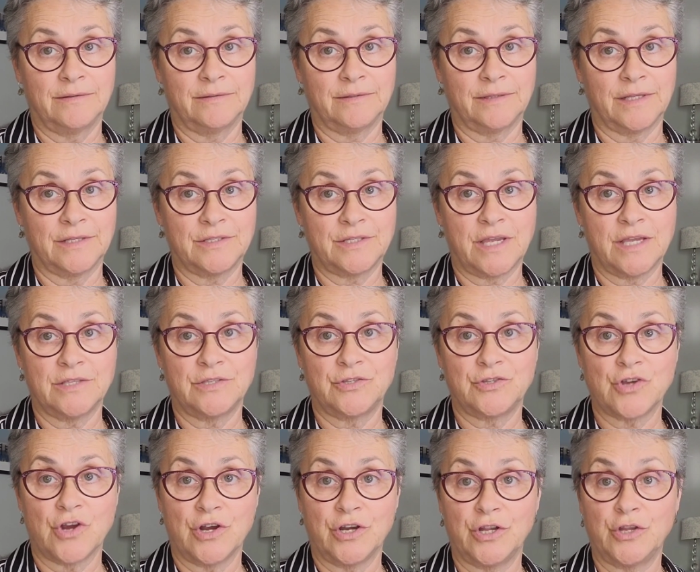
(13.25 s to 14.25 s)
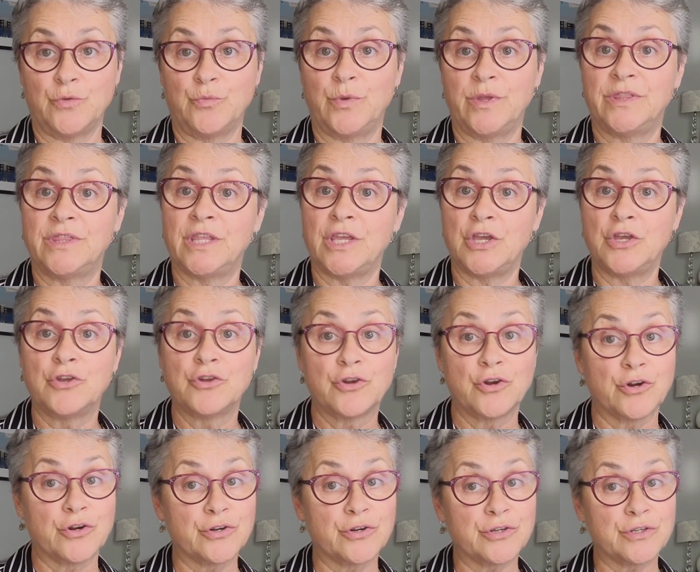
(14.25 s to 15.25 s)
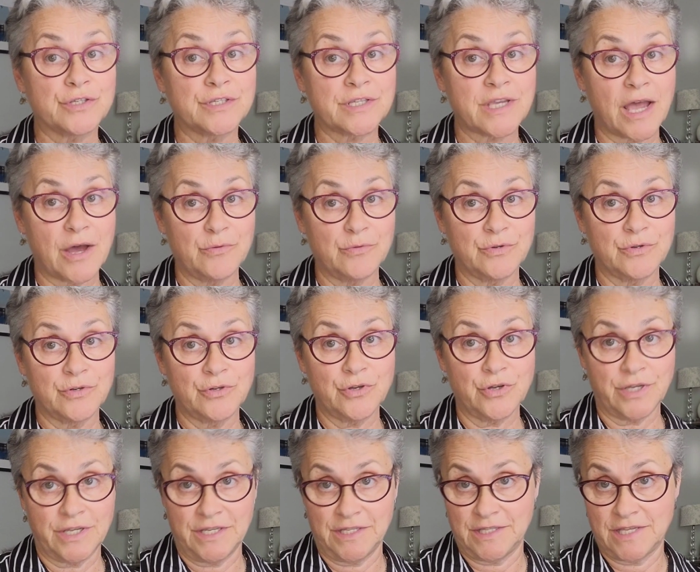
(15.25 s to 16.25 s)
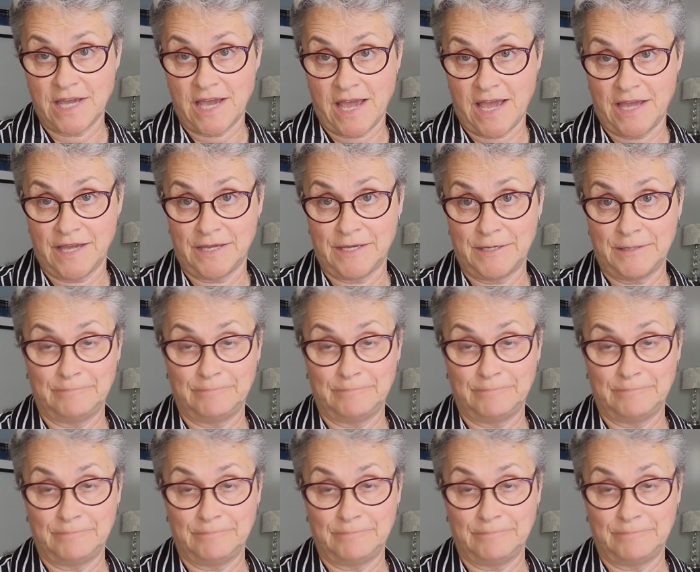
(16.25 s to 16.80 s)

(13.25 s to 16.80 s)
Let's get started with the Girl Scout Cookie Tag.